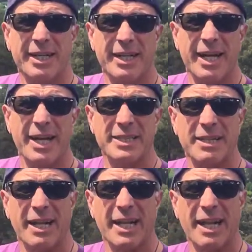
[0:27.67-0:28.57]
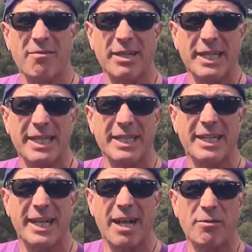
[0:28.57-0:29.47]
and it's a lovely
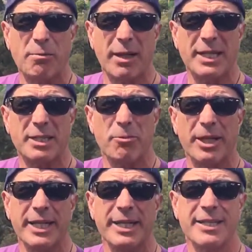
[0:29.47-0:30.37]
place to be.